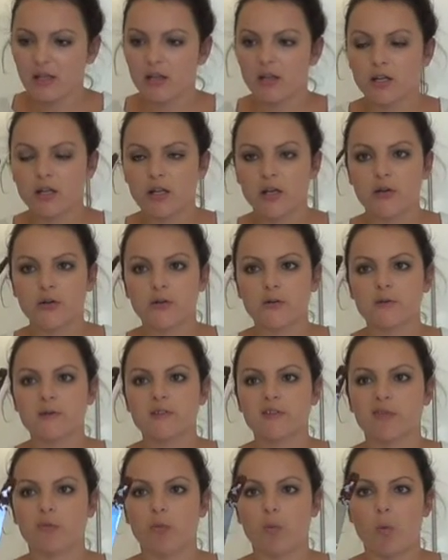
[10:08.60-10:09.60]

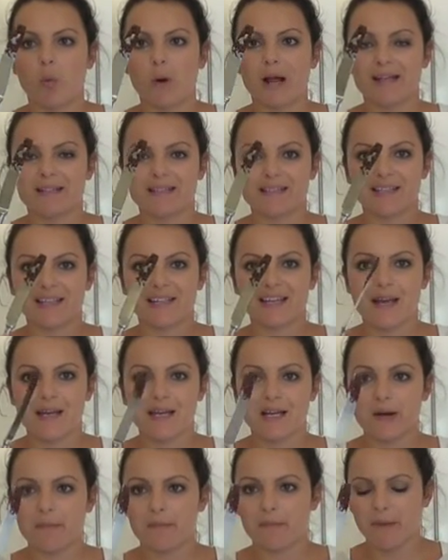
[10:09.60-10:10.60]
loads of wet
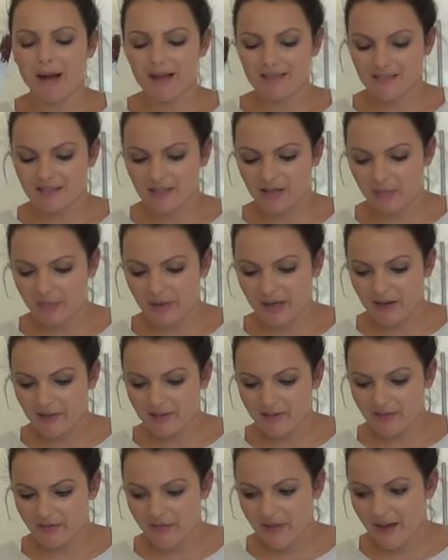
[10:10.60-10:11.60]
cake batter coming
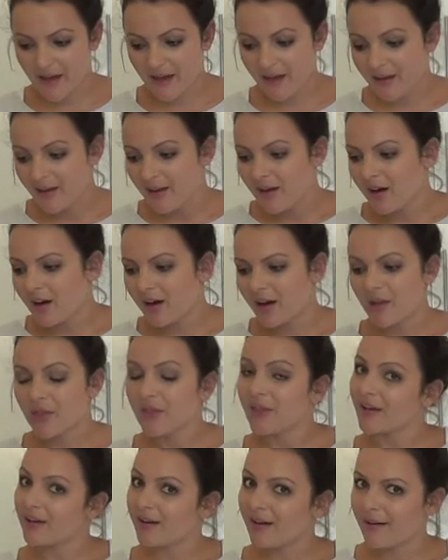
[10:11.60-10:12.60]
out of there. I
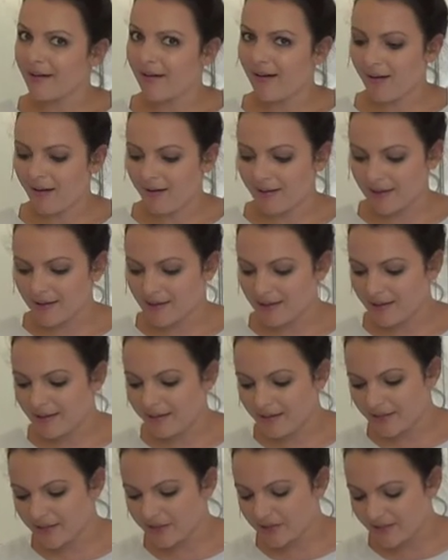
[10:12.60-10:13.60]
think I highly
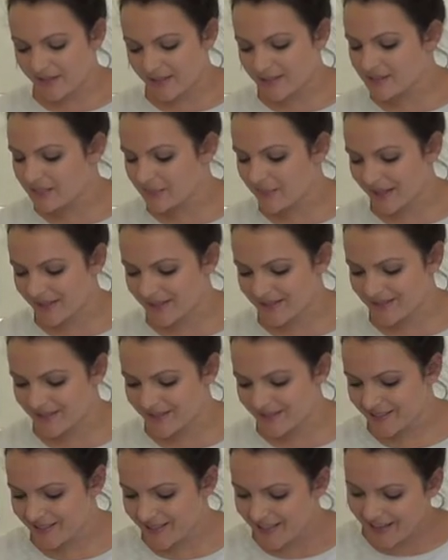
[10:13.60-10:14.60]

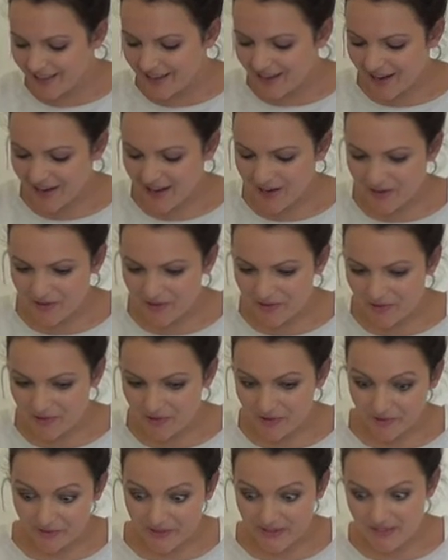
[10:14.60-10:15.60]
underestimated how
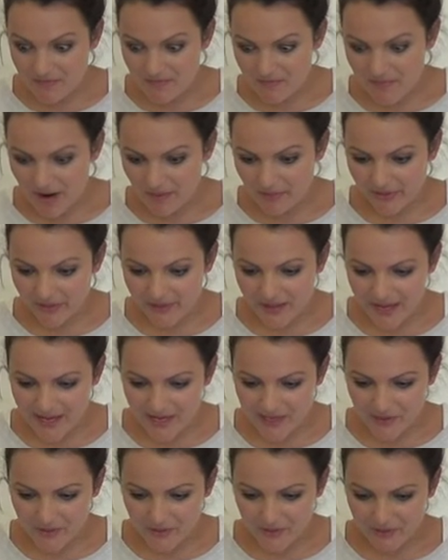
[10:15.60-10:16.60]
long this mammoth
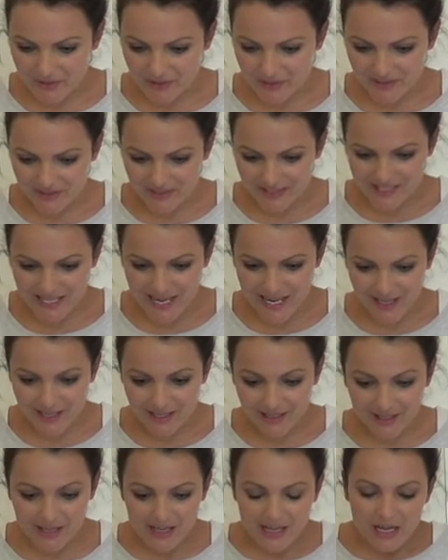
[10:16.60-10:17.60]
cake was going to
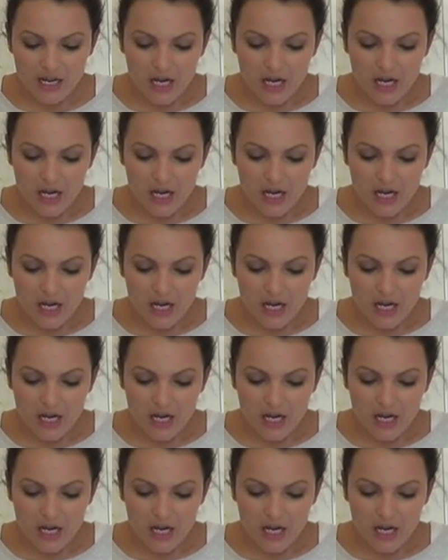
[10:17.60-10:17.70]
take.